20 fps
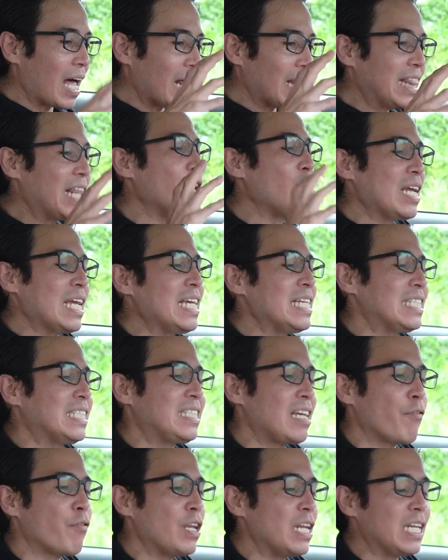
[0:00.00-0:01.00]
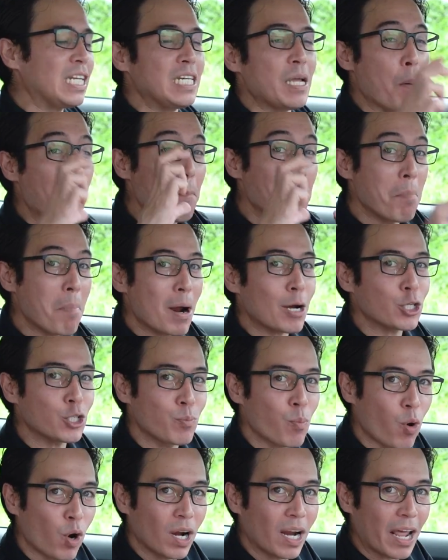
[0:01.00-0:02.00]
there is definitely much
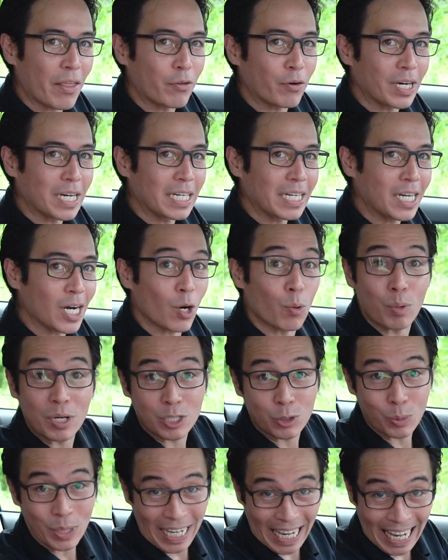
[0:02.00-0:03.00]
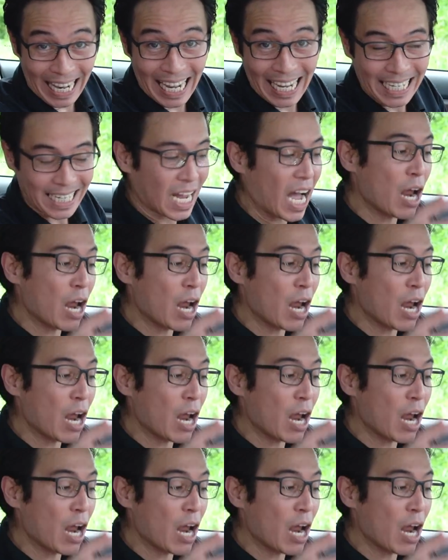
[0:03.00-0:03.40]
more leather in here, which we like.